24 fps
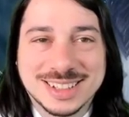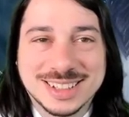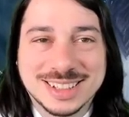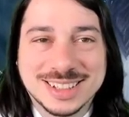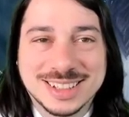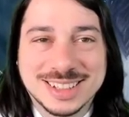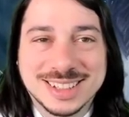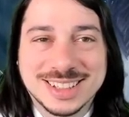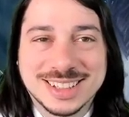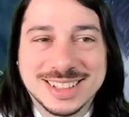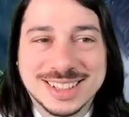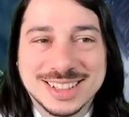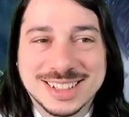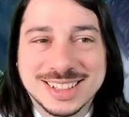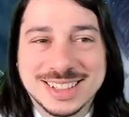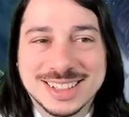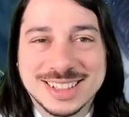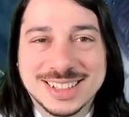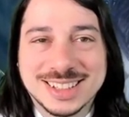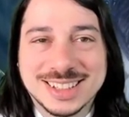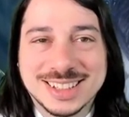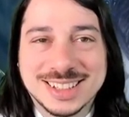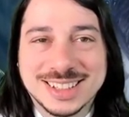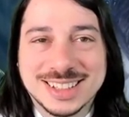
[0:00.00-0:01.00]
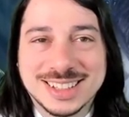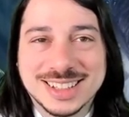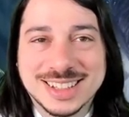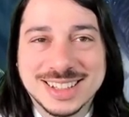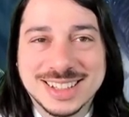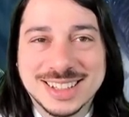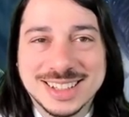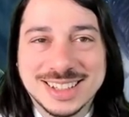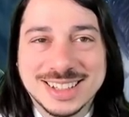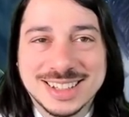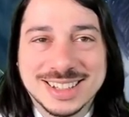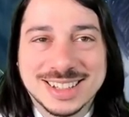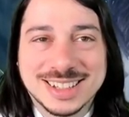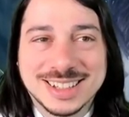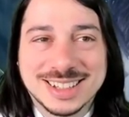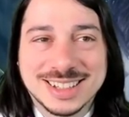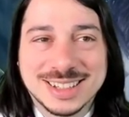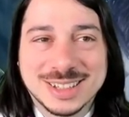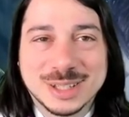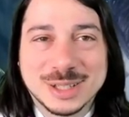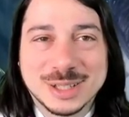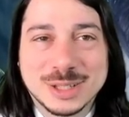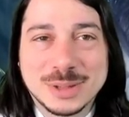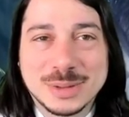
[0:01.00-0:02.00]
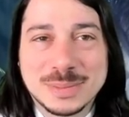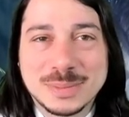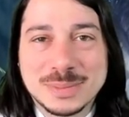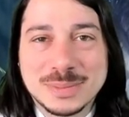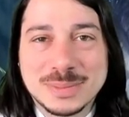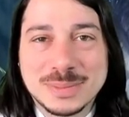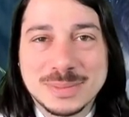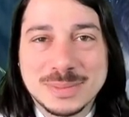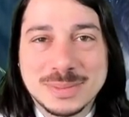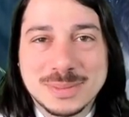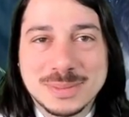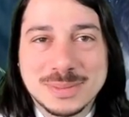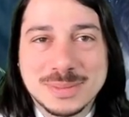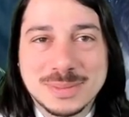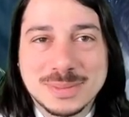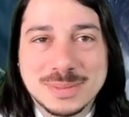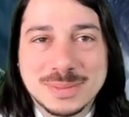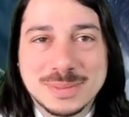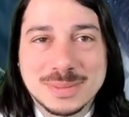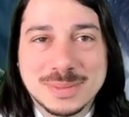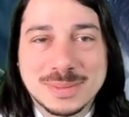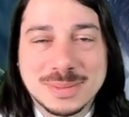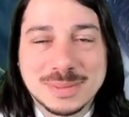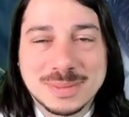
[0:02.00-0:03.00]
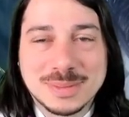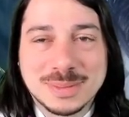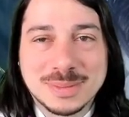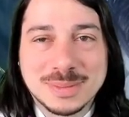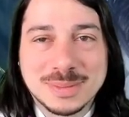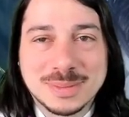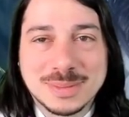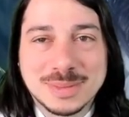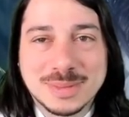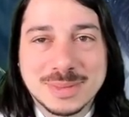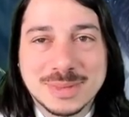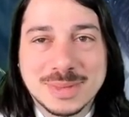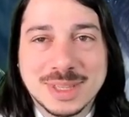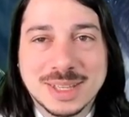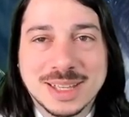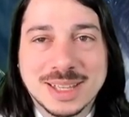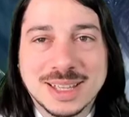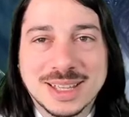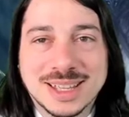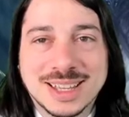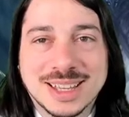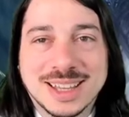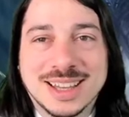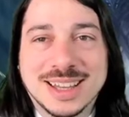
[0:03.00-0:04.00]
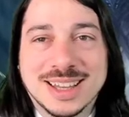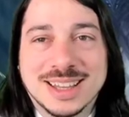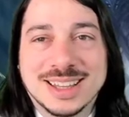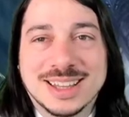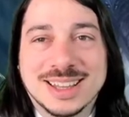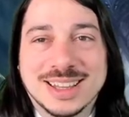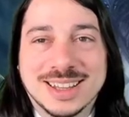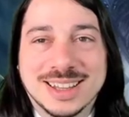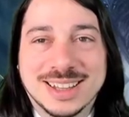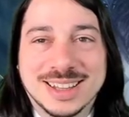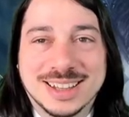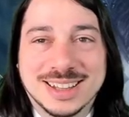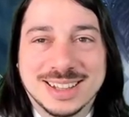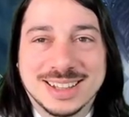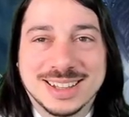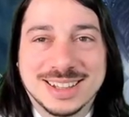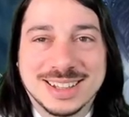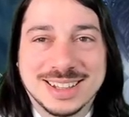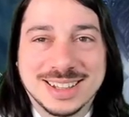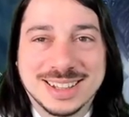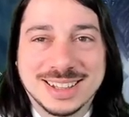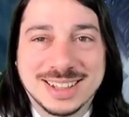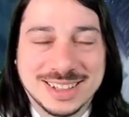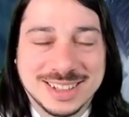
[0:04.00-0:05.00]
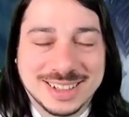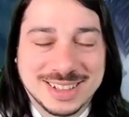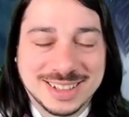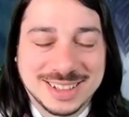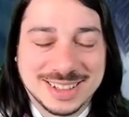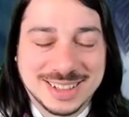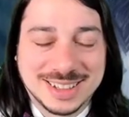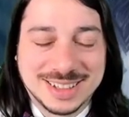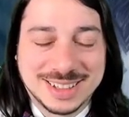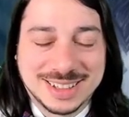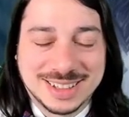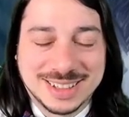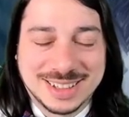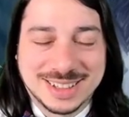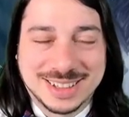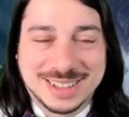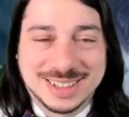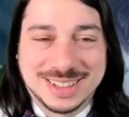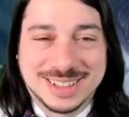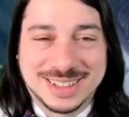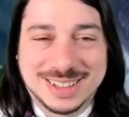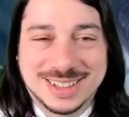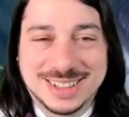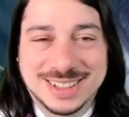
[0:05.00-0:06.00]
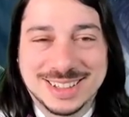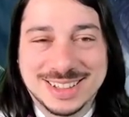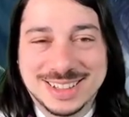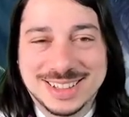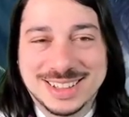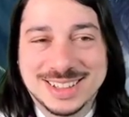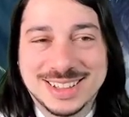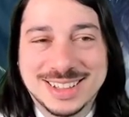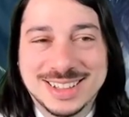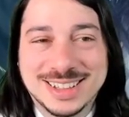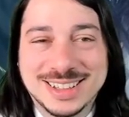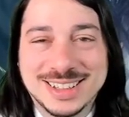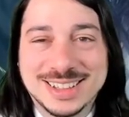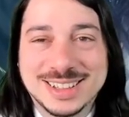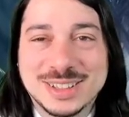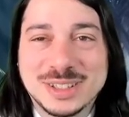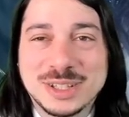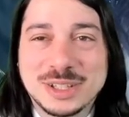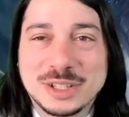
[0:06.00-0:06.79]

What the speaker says: No words are spoken by the person on screen.